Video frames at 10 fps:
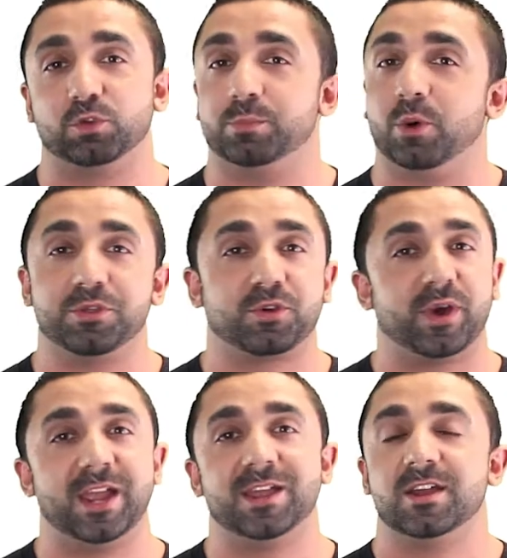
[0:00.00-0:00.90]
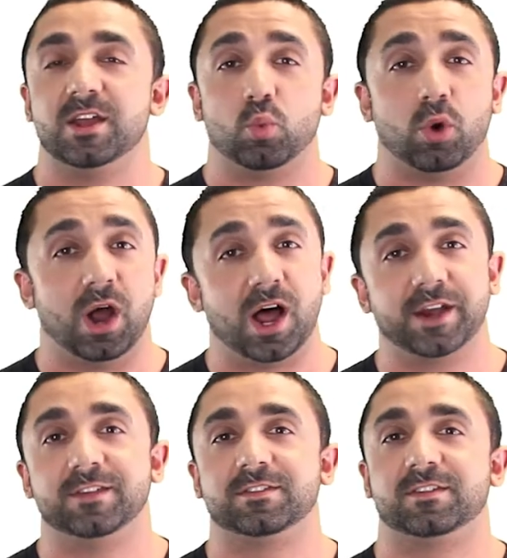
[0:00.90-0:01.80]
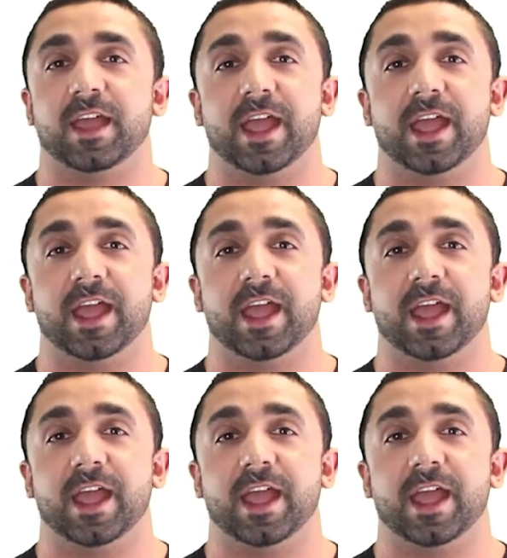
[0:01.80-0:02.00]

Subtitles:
We're both great, we're honest,